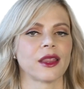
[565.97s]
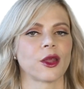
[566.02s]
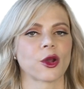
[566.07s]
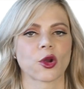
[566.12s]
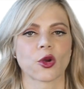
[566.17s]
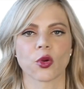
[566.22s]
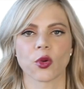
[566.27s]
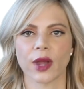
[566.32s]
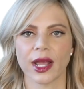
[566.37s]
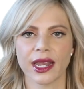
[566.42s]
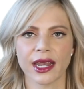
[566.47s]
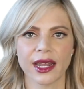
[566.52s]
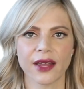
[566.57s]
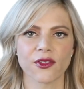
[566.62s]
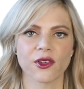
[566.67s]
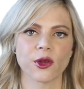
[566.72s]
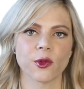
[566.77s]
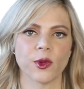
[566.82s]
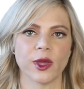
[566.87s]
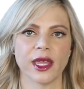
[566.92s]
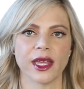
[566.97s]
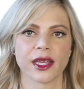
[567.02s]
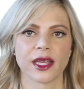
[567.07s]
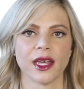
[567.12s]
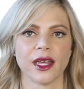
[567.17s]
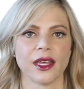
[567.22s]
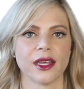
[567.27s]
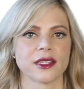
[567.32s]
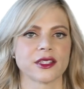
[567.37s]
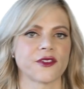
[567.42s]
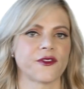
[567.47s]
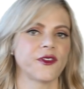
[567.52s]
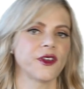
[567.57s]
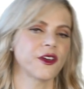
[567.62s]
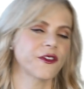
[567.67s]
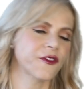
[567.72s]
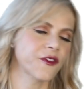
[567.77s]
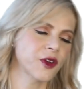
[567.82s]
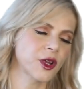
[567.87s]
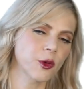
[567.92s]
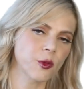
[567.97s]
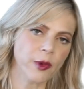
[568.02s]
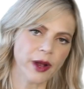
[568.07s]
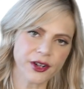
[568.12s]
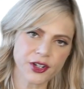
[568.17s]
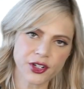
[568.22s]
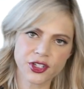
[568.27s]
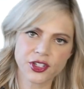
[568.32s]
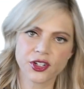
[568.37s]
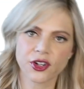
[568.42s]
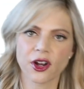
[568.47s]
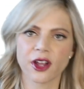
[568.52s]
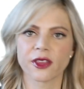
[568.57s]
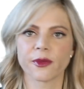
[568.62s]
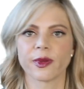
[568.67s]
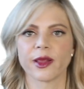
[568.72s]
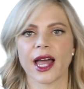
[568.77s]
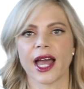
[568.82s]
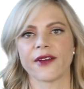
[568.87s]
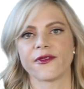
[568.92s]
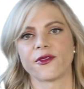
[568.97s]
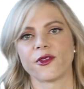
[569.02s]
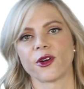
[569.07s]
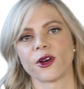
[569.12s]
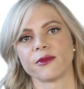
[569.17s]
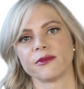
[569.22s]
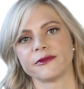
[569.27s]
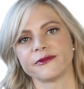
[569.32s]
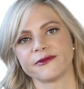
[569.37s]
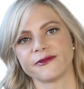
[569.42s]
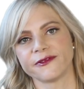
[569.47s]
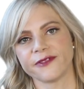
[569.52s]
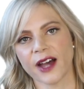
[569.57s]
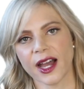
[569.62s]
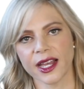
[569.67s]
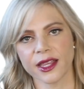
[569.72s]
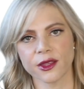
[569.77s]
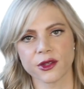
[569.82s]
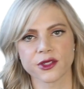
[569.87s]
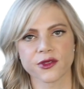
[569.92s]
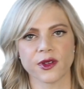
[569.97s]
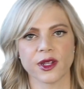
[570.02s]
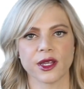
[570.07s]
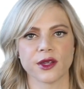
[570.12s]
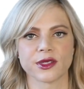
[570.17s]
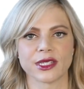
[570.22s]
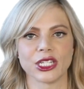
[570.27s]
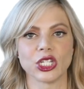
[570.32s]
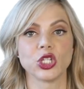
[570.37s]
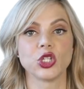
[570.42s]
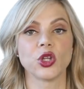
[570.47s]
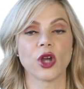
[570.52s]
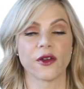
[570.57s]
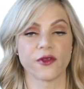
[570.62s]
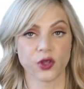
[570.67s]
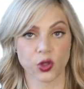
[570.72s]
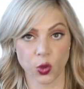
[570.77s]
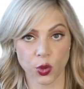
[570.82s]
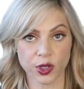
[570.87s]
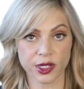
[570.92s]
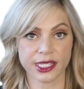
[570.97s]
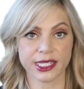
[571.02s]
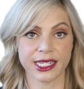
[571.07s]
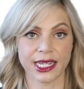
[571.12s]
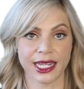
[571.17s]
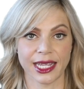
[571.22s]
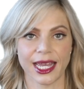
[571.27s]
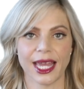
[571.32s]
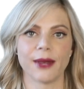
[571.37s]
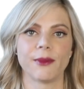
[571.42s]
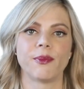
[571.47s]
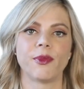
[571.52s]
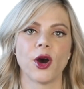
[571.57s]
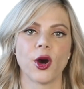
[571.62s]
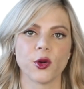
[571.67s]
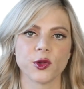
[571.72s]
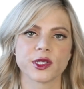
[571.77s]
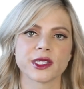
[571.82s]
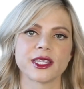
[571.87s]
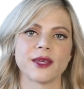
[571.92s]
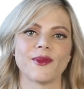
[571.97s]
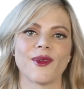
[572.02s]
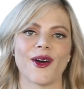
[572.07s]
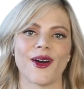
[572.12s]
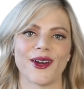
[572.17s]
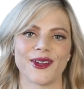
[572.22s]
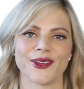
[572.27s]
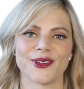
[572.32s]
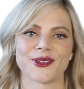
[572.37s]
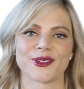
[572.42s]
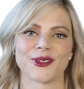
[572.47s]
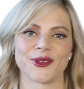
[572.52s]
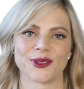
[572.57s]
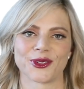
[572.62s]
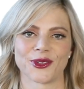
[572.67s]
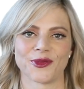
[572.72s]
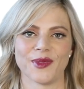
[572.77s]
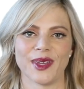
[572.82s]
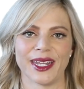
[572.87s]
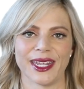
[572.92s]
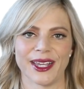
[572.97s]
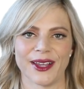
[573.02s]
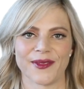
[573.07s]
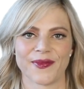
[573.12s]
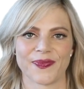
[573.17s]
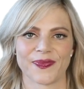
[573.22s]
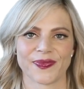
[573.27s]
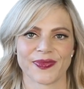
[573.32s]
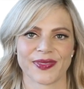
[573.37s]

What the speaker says: They're created every week. So feel free, register on the platform, find those videos of your city and post them on your social media.